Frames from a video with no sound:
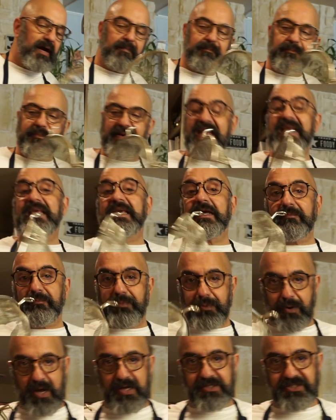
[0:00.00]
baking
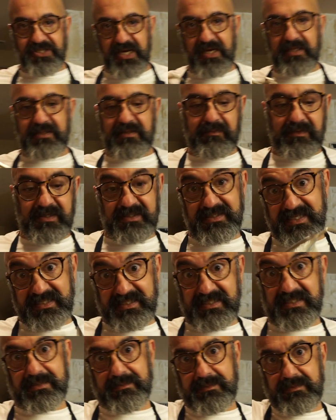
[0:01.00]
project, because
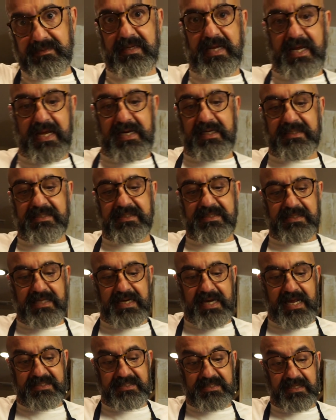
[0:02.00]
this is in
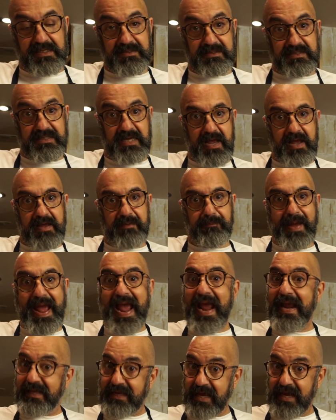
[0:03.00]
essence a
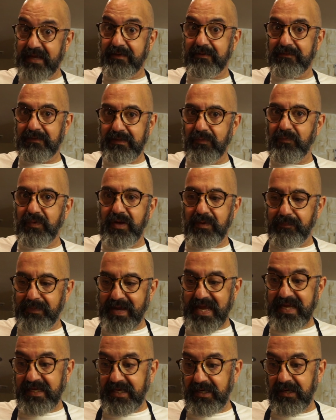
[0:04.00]
pancake that we're
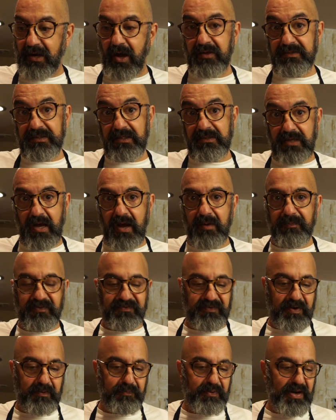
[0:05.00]
baking on the top
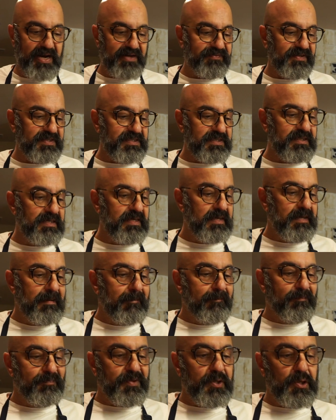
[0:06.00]
of our breakfast,
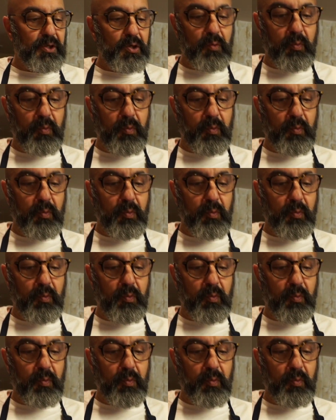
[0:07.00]
you